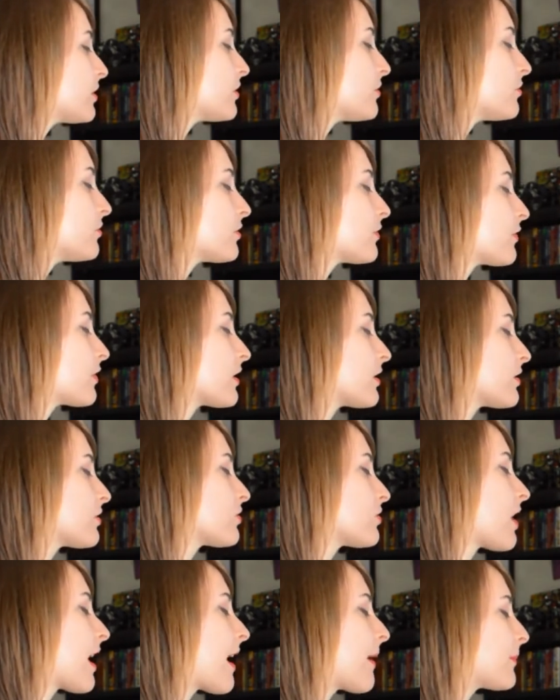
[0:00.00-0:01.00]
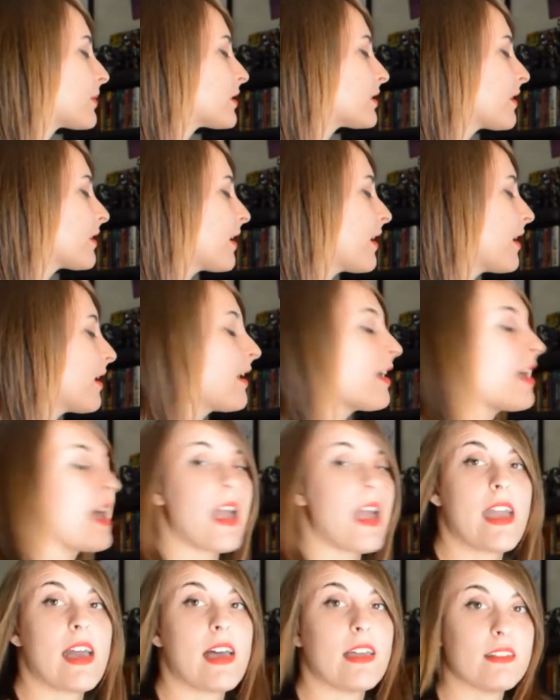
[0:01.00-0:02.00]
to use for the straps
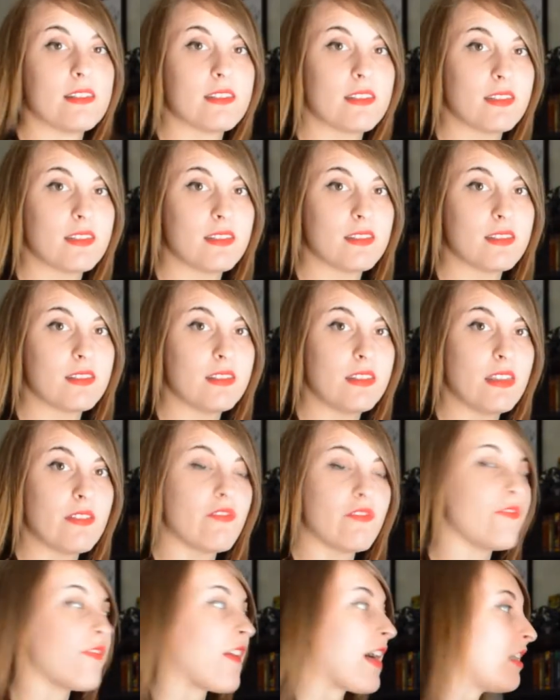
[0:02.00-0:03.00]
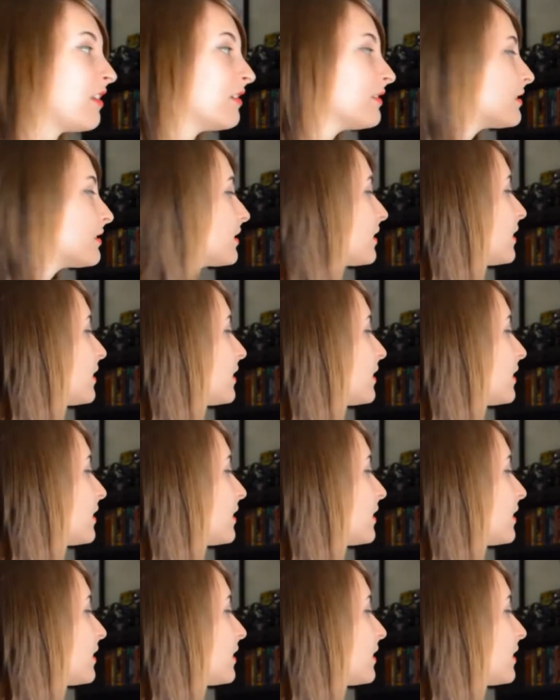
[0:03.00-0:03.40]
and the felt.